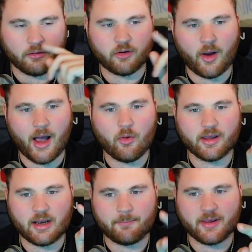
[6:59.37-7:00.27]
So how
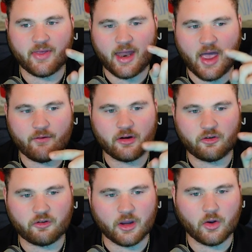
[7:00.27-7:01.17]
can it be that every
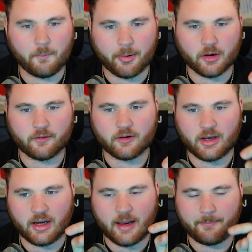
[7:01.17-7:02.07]
single person
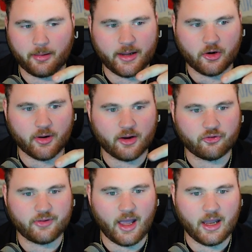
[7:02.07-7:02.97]
in a plane crash
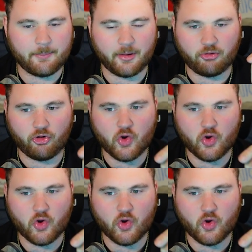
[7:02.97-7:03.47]
died, but 2